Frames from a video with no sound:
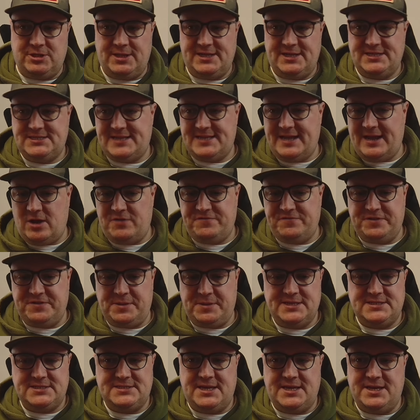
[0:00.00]
So let's start off
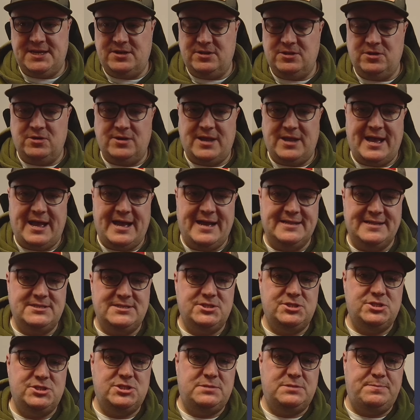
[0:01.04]
and let's take a look at
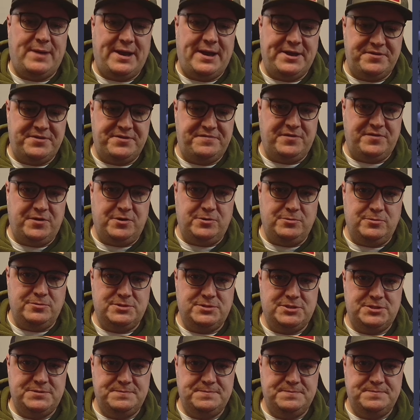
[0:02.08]
Spider
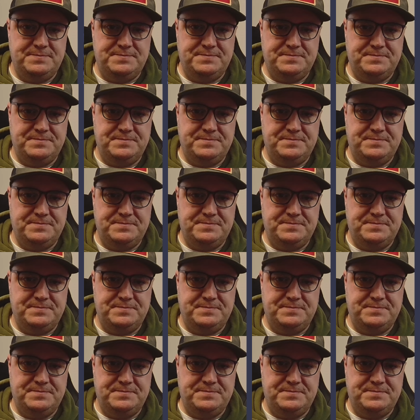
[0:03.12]
Foes.